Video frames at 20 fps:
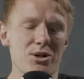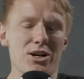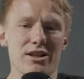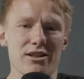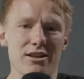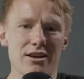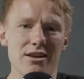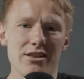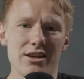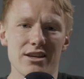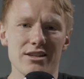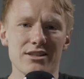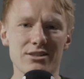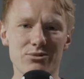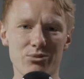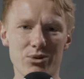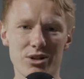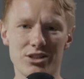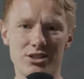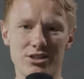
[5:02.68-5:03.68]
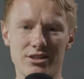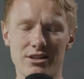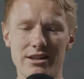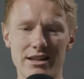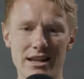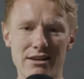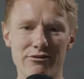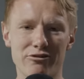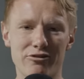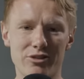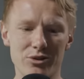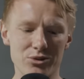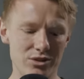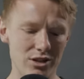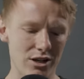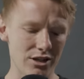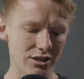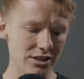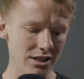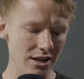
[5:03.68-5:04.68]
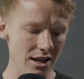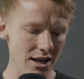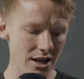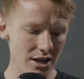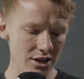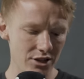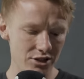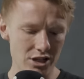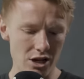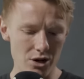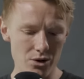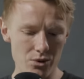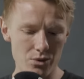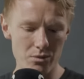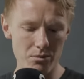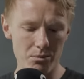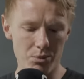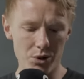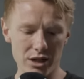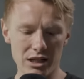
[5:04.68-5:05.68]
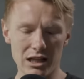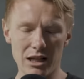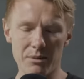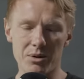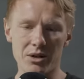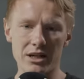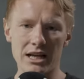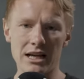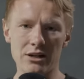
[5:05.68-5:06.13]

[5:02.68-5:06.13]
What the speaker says: bike like this, which never feels nice. So putting clip-on